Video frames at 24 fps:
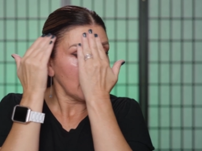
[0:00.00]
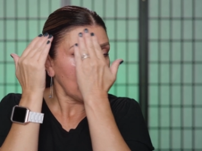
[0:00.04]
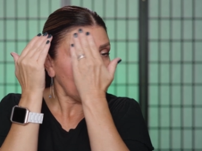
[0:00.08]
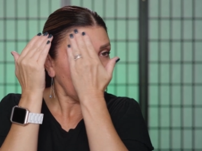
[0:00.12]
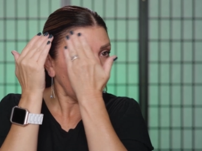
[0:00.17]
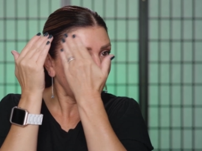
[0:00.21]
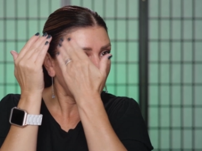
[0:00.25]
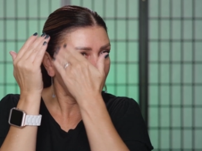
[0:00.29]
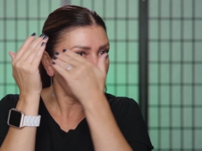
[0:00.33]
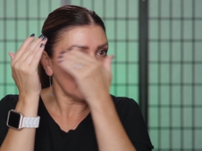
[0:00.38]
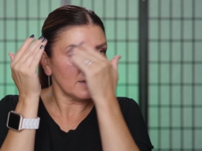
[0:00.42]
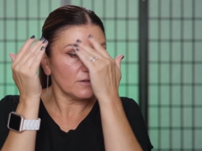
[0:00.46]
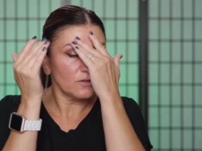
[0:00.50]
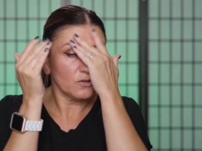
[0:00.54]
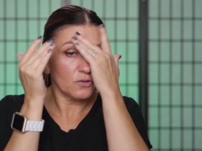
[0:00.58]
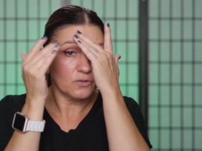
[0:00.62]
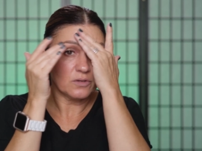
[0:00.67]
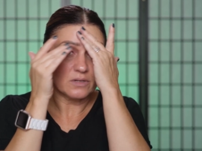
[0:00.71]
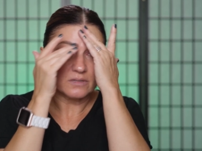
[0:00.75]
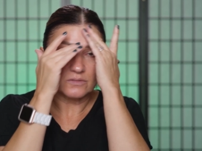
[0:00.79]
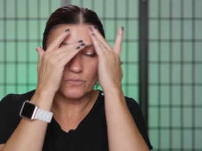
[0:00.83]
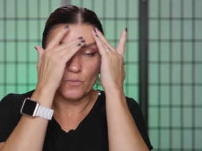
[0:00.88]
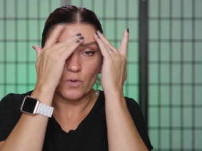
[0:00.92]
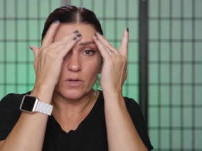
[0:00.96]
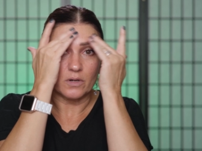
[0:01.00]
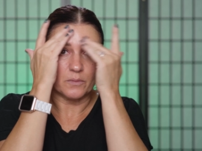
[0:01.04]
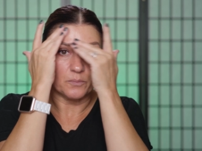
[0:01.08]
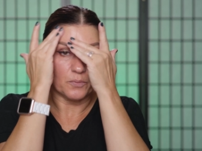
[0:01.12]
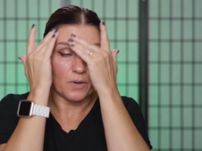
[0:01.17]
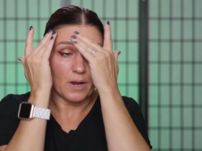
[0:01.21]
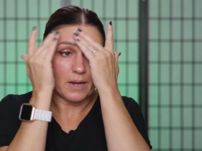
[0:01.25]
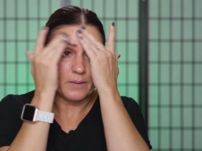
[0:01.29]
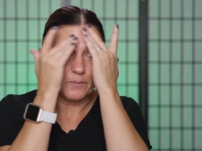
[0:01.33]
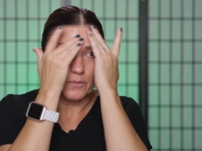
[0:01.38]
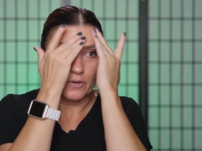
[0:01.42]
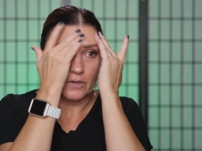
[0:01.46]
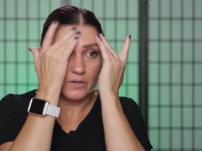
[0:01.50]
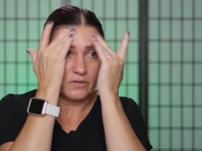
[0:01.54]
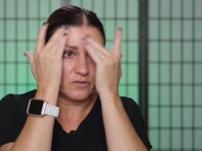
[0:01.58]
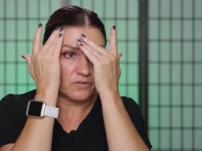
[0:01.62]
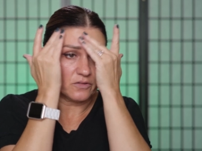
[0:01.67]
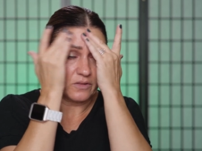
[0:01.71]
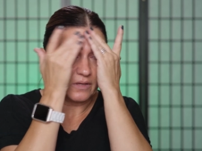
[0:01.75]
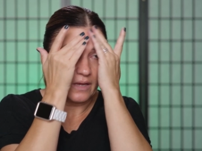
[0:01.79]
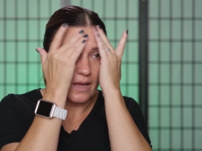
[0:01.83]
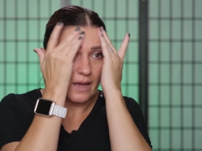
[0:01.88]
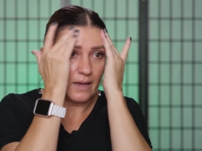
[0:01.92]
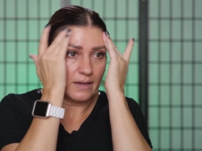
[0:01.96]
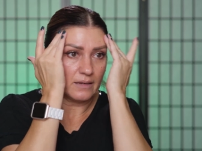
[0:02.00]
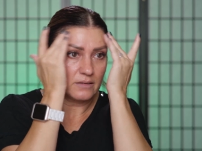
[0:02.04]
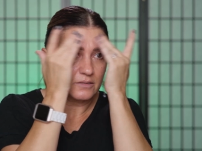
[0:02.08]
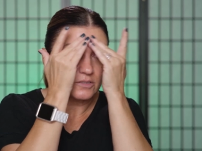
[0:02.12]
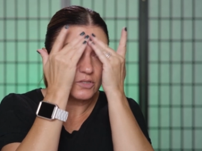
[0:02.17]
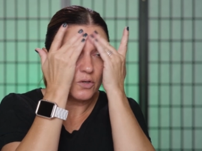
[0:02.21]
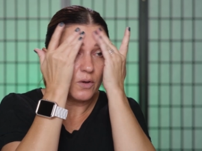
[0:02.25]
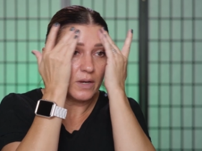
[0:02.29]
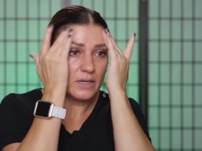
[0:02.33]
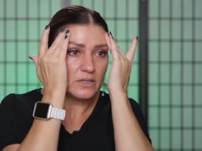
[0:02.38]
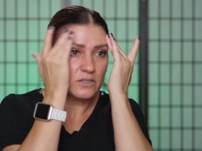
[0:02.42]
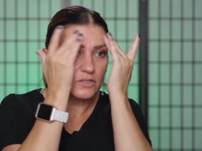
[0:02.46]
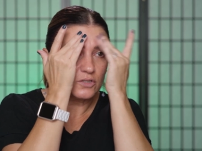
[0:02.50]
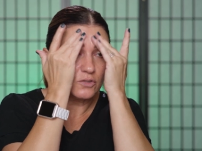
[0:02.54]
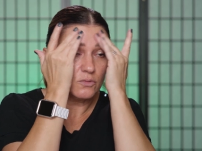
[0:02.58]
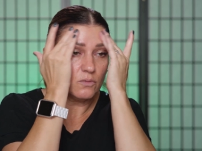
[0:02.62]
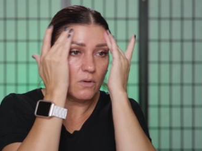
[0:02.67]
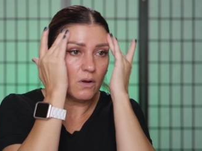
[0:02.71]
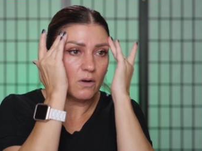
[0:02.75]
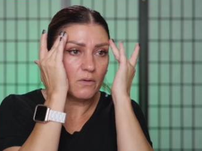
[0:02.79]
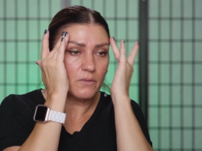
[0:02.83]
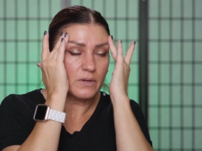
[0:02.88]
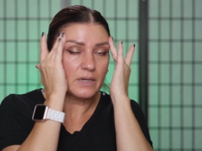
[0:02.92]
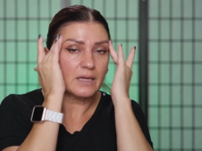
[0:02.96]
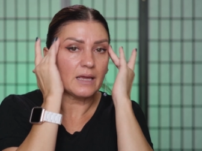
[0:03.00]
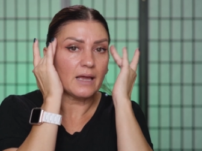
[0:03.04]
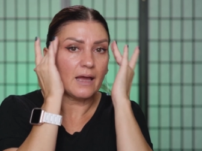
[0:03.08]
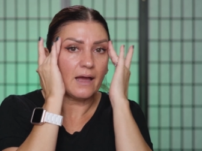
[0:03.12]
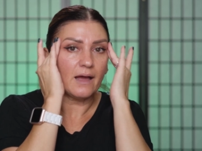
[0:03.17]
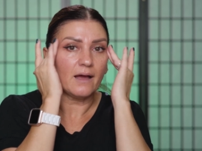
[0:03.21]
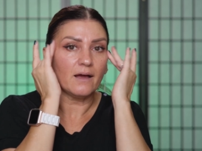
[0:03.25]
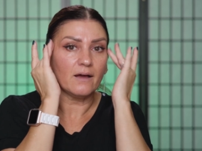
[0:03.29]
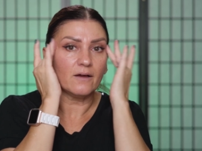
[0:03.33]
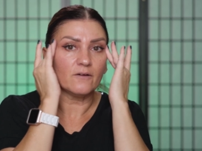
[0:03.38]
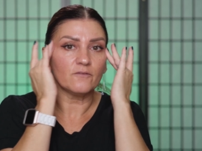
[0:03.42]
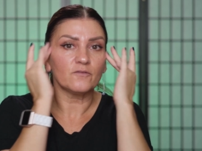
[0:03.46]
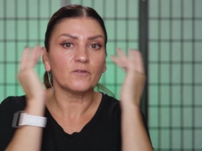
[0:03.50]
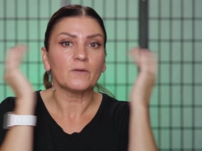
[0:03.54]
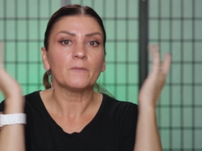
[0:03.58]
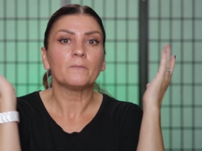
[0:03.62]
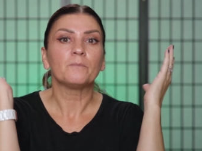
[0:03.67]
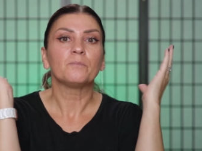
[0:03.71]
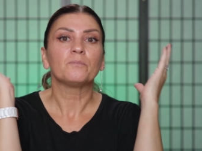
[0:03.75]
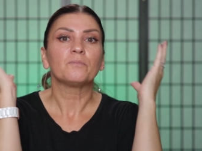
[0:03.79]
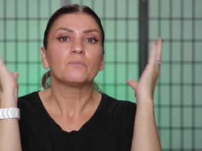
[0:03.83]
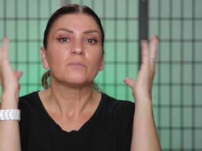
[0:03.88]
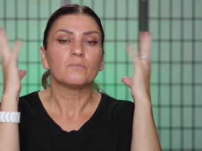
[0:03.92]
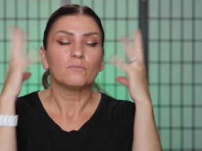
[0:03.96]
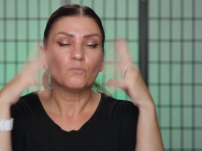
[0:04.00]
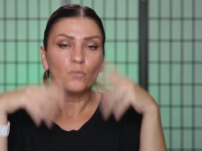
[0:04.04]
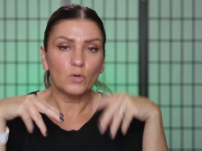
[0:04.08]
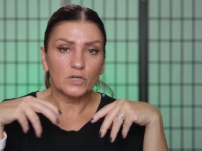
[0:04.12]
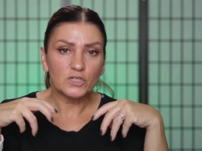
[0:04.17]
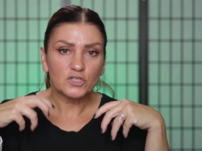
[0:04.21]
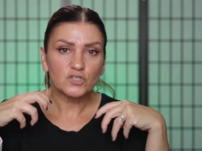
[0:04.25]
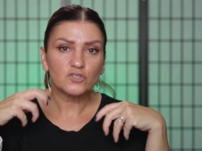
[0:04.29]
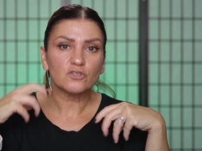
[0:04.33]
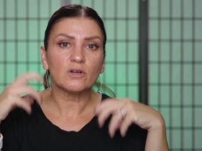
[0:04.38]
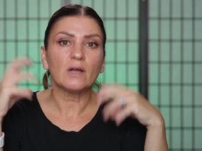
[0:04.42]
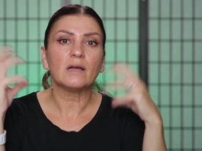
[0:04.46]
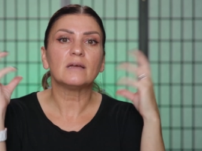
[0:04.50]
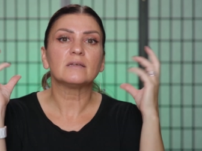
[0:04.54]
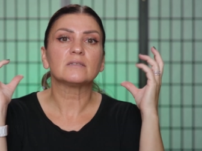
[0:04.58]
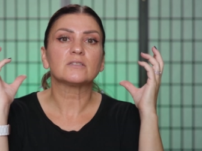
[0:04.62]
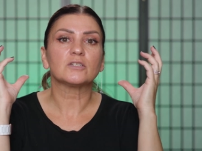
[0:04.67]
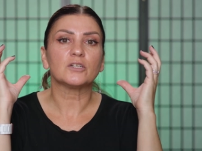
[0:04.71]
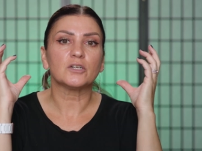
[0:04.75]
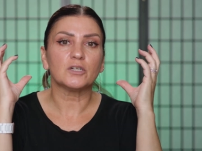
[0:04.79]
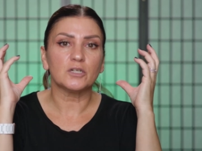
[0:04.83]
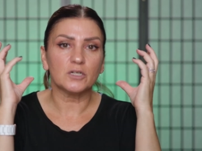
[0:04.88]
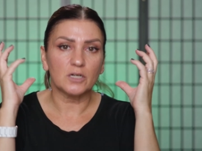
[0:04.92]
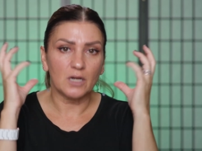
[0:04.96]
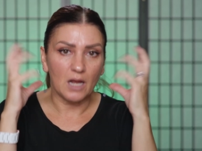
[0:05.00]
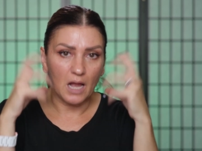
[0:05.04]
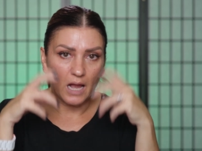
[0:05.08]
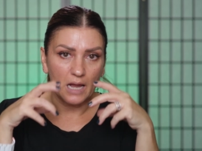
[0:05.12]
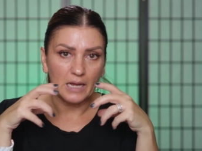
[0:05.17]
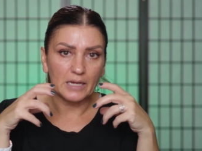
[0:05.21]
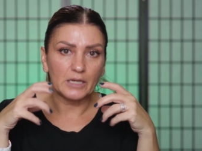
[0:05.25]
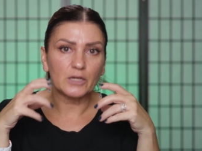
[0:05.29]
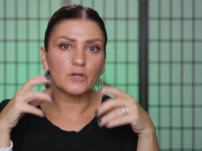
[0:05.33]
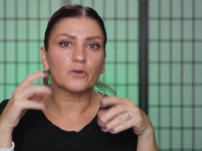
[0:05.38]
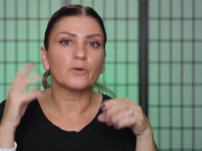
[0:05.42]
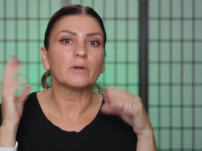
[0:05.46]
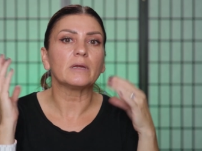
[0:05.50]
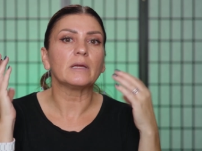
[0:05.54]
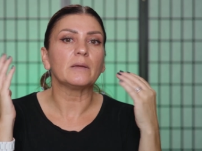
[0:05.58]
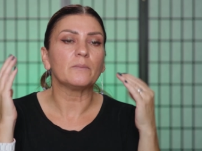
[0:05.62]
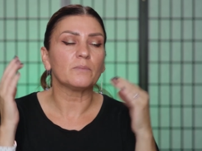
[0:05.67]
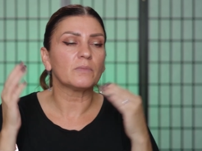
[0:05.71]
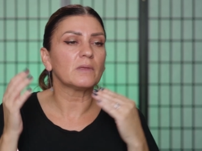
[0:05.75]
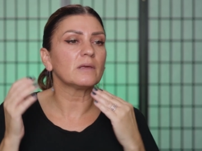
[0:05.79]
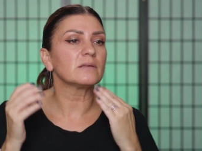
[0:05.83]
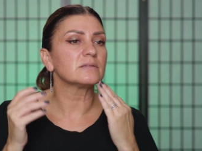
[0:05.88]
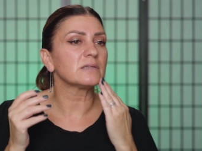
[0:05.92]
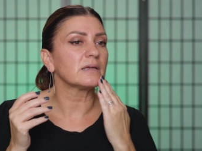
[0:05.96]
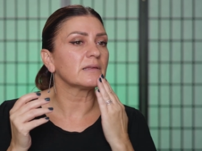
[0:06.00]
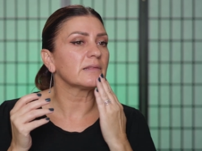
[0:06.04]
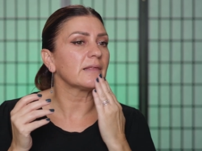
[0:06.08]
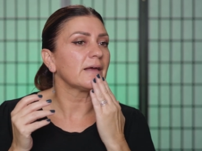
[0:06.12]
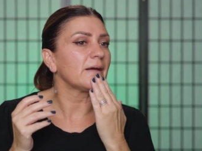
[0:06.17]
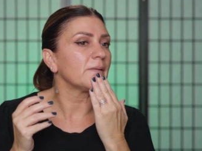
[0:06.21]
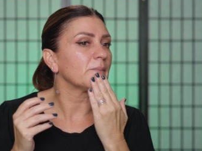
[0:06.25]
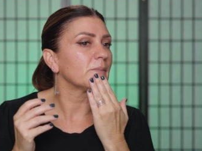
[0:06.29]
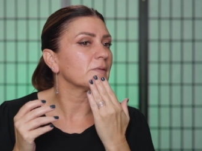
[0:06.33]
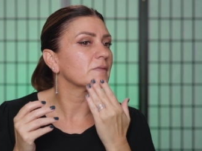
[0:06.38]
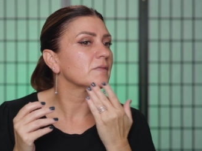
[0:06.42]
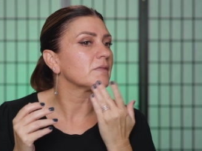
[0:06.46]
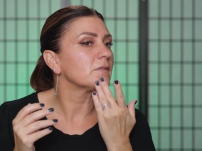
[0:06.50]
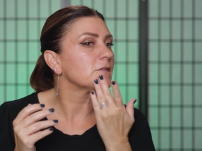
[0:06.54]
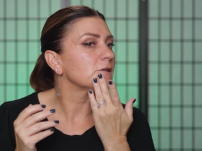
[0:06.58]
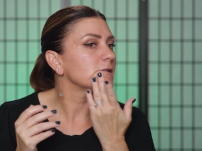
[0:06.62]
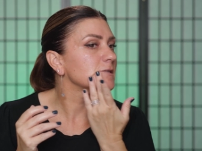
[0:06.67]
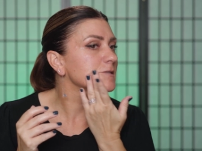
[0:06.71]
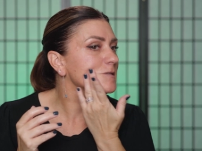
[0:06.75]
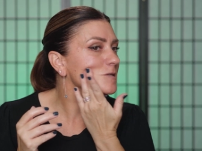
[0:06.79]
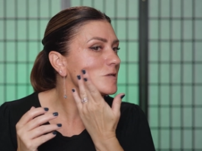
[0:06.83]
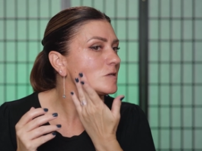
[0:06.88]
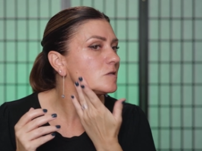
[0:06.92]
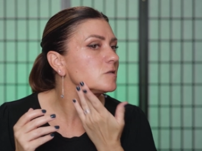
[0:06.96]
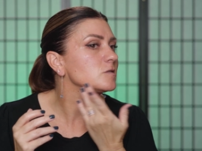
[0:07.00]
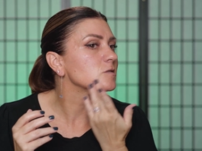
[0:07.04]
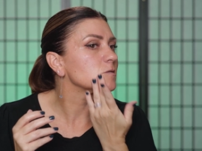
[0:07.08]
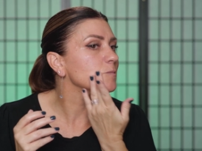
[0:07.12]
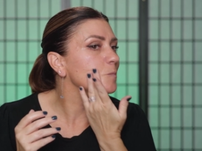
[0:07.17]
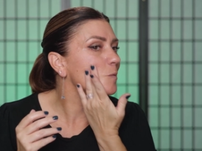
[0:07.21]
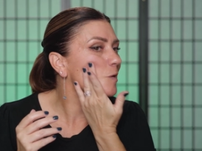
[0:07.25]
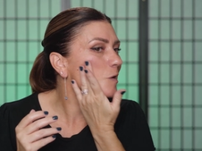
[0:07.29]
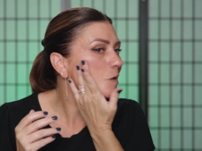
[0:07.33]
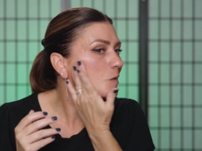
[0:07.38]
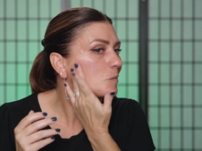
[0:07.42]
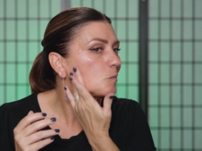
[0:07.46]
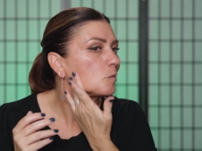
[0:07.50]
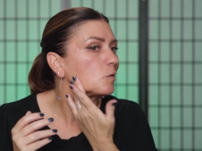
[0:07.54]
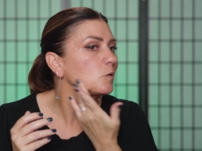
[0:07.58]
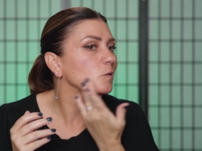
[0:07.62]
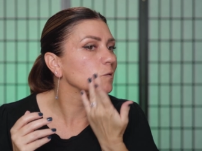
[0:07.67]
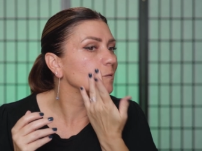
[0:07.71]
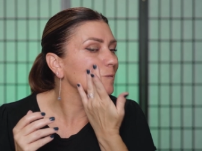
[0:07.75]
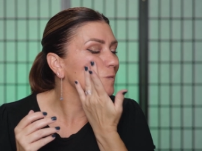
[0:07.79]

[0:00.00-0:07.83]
And who doesn't want a primer under the eye? So I do already have moisturizer, eye cream, things like that, but this is the primer.